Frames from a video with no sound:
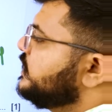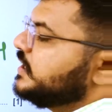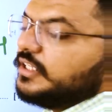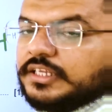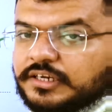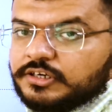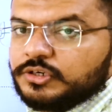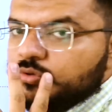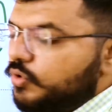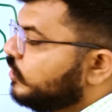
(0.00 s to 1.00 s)
say there are
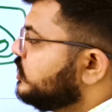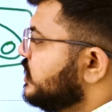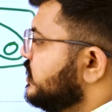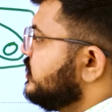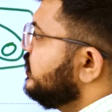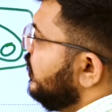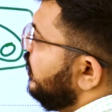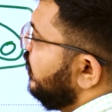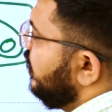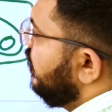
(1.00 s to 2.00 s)
two oxygen
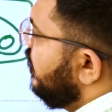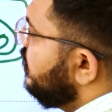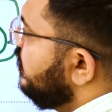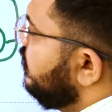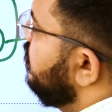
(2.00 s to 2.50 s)
in an